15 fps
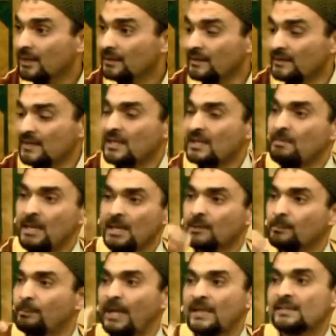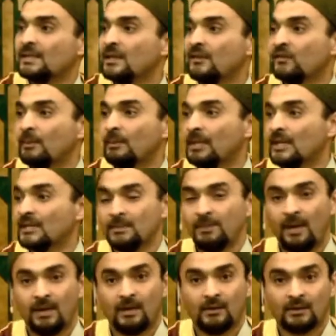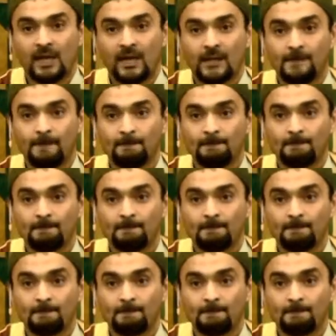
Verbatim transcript: This is a mere blessing from Allah subhanahu wa ta'ala.